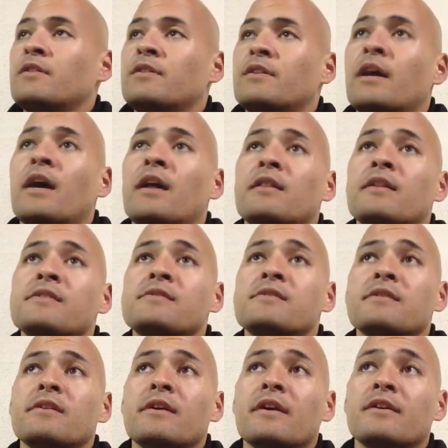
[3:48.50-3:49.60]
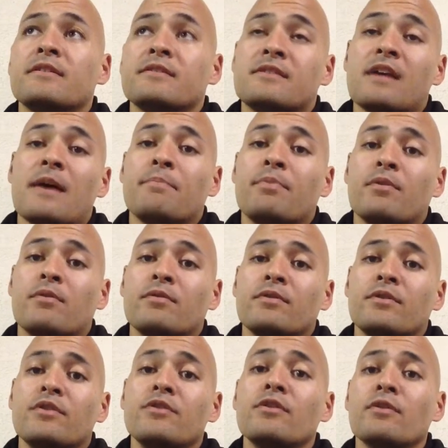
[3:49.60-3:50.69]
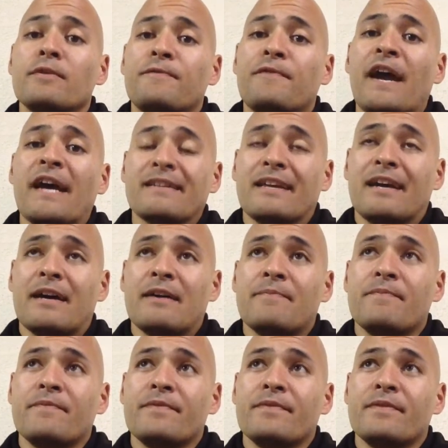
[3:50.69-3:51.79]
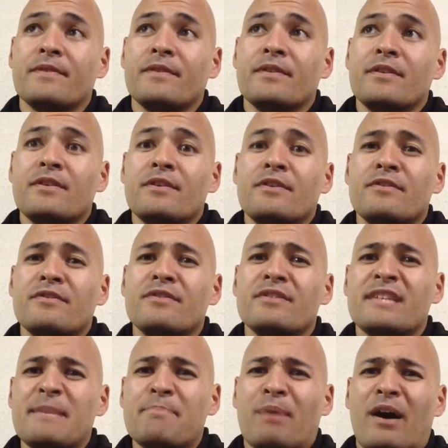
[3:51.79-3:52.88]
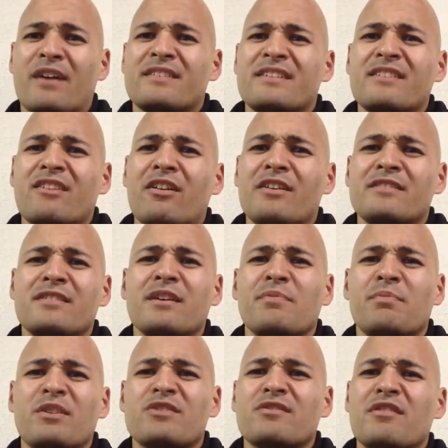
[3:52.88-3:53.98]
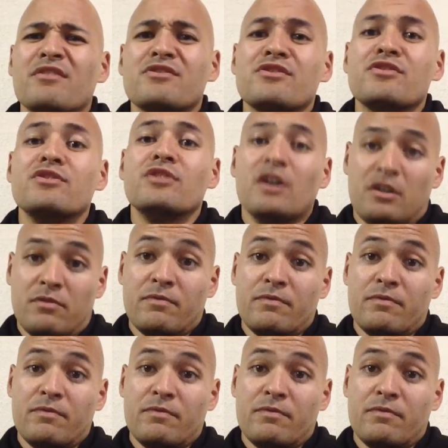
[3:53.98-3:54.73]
Now let's take an example. You know the fact that, do you see boxing call itself martial arts? No.